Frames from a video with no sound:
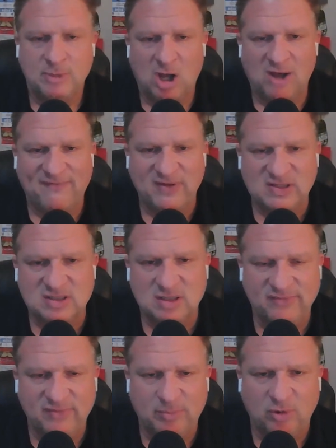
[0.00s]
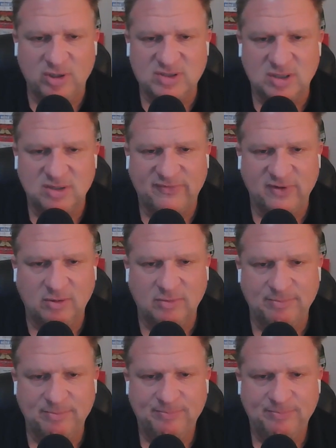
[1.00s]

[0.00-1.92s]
Offense is leaving points on the field.